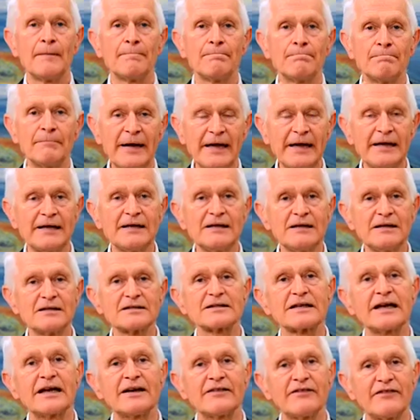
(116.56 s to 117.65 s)
males
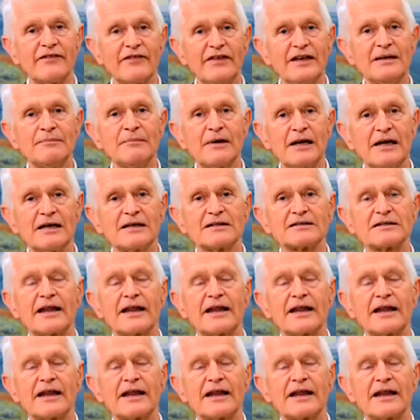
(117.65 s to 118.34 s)
and females.